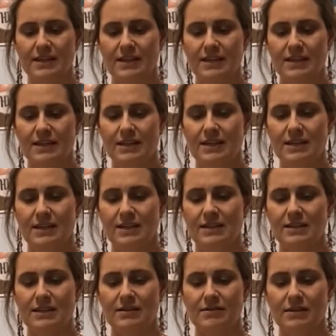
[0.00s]

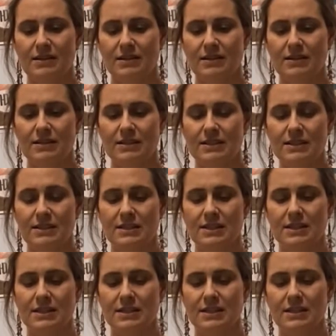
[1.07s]
and this
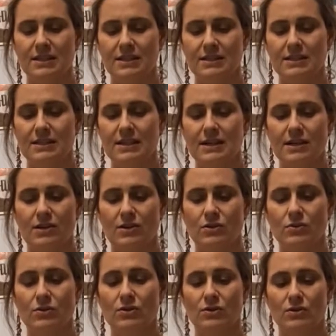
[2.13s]
thing is
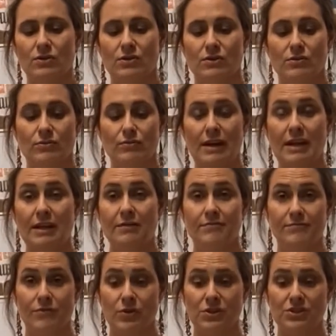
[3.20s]
now ready
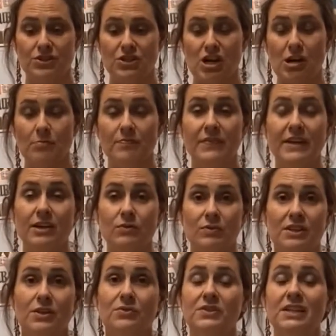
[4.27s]
for its job.
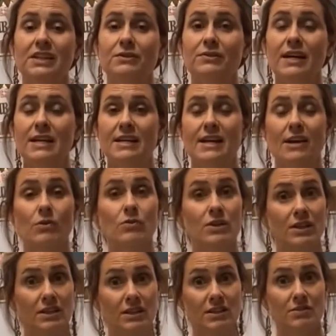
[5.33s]
We don't need it right now. We're
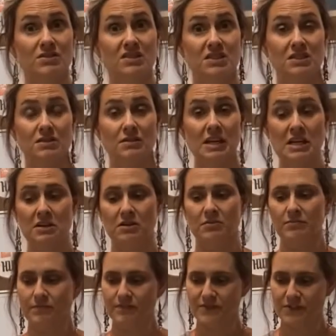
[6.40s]
going to use this later.
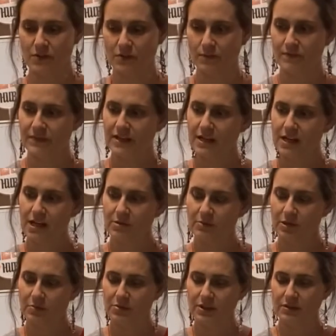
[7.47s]
So I'm
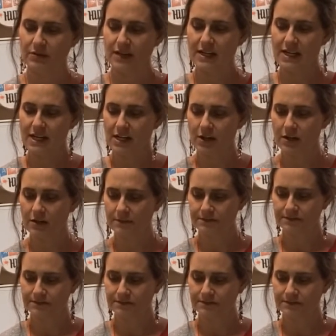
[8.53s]
going to put it right here.